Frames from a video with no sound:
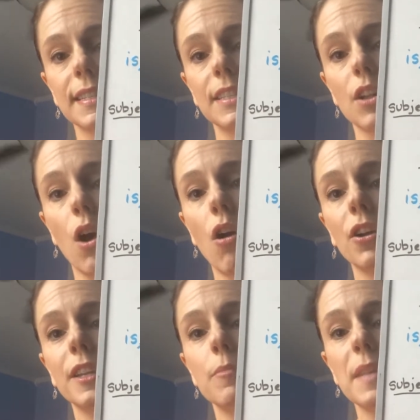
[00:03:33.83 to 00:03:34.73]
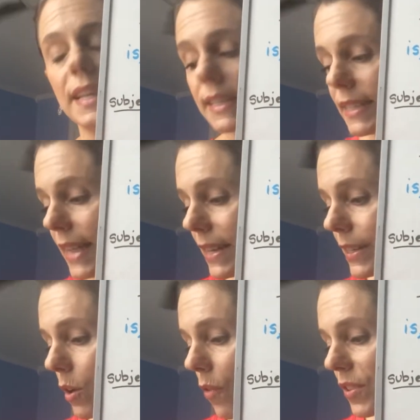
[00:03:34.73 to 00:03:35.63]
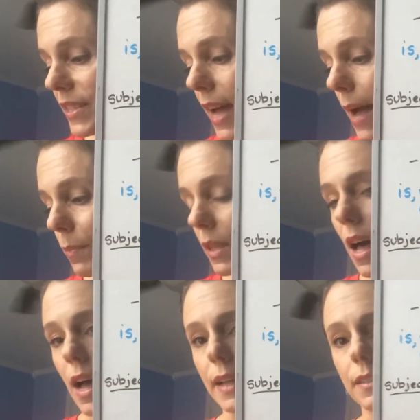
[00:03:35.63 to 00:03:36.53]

It's all going to be extended on the top line.